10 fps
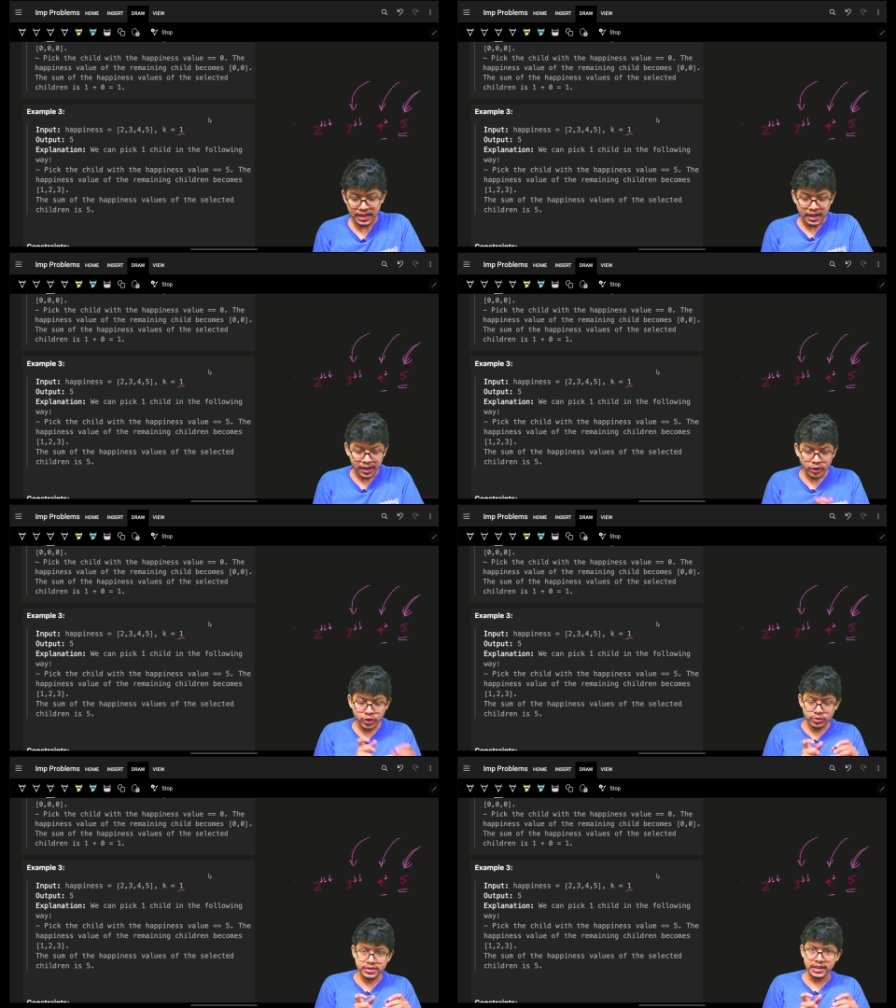Now
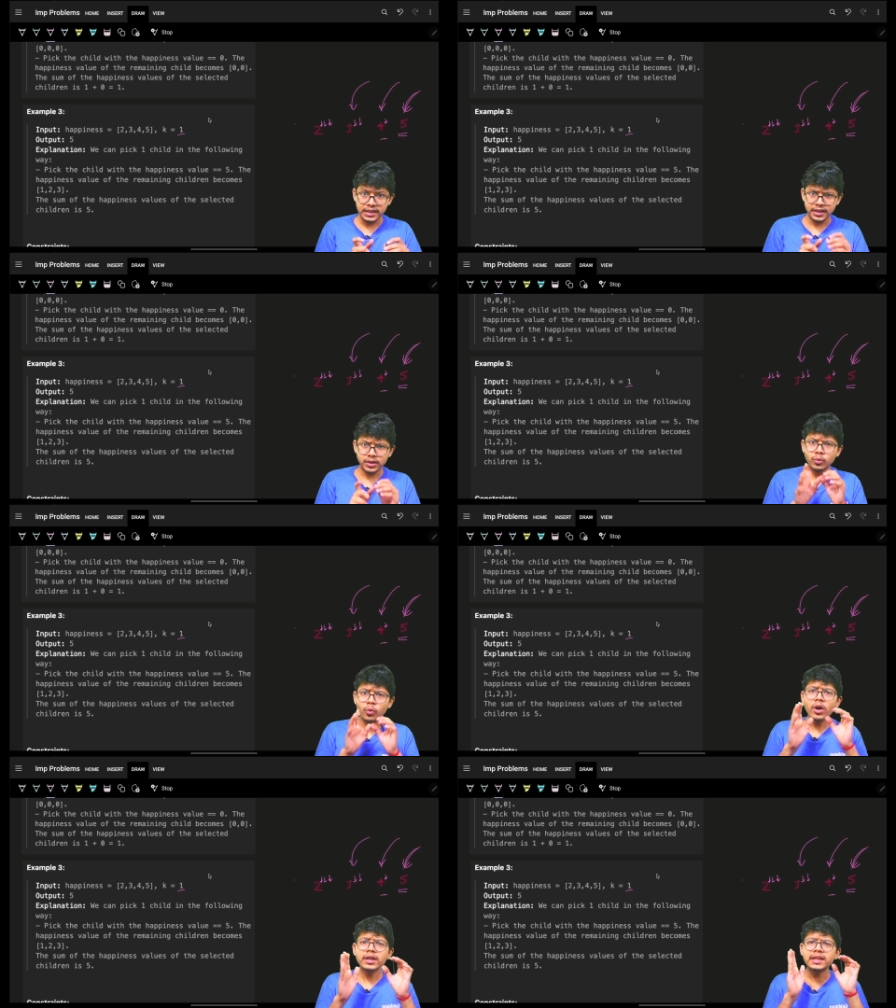you see that
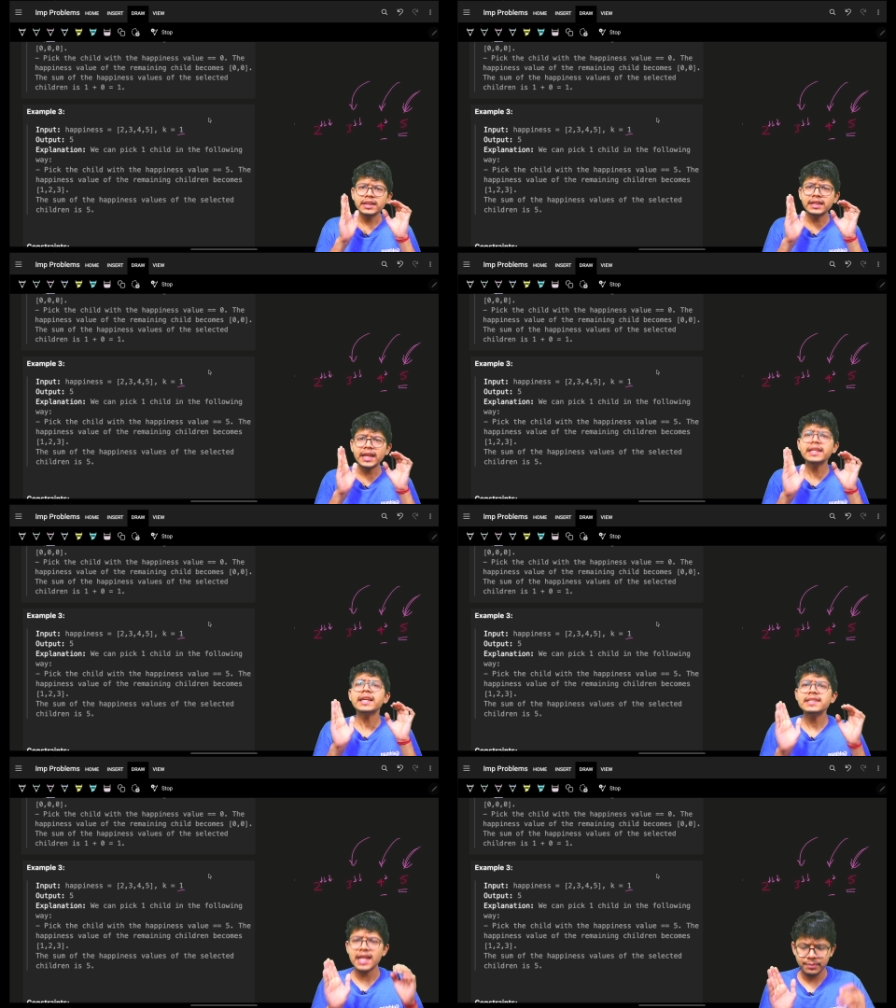what
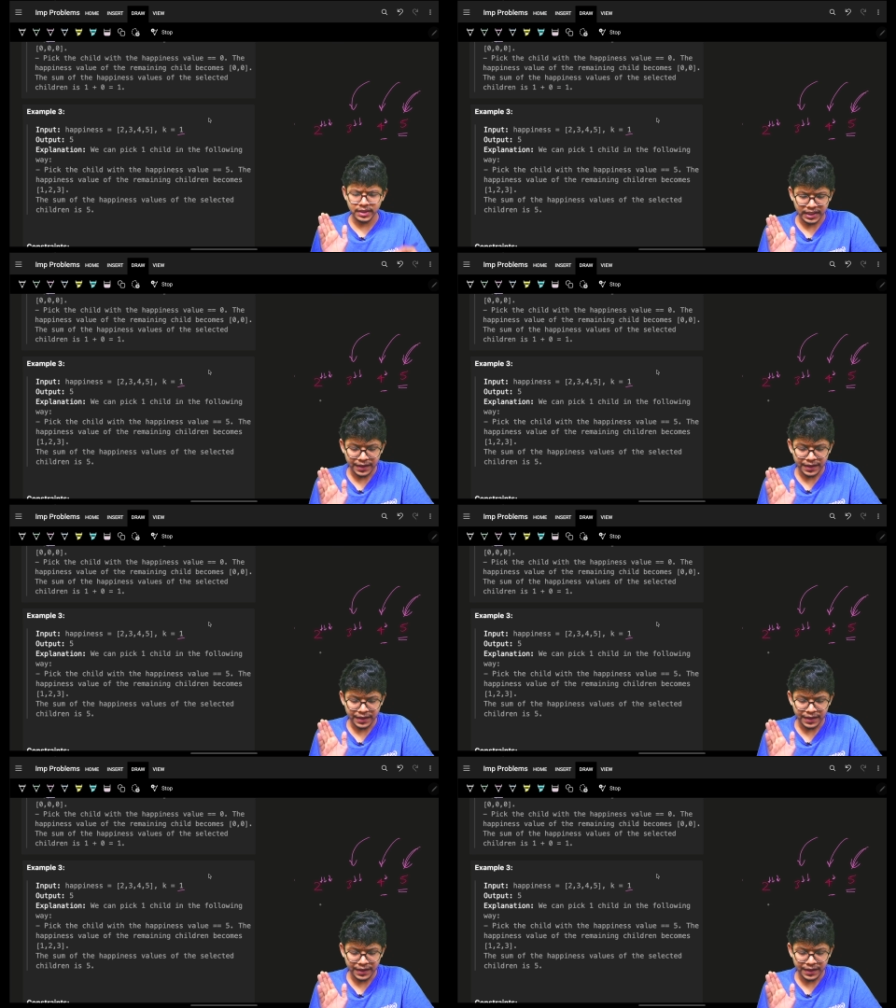technically is happening.